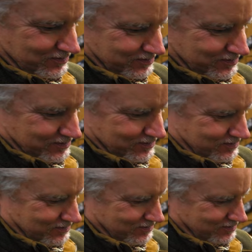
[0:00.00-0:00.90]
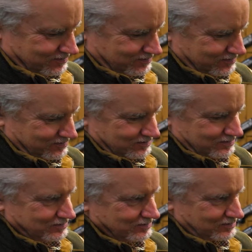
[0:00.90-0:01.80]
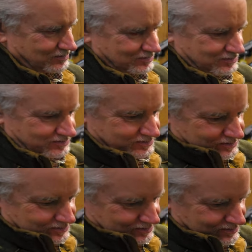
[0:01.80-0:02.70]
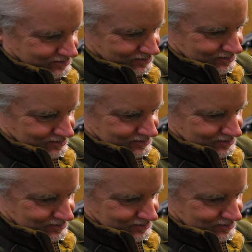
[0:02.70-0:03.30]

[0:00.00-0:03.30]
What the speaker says: (silent)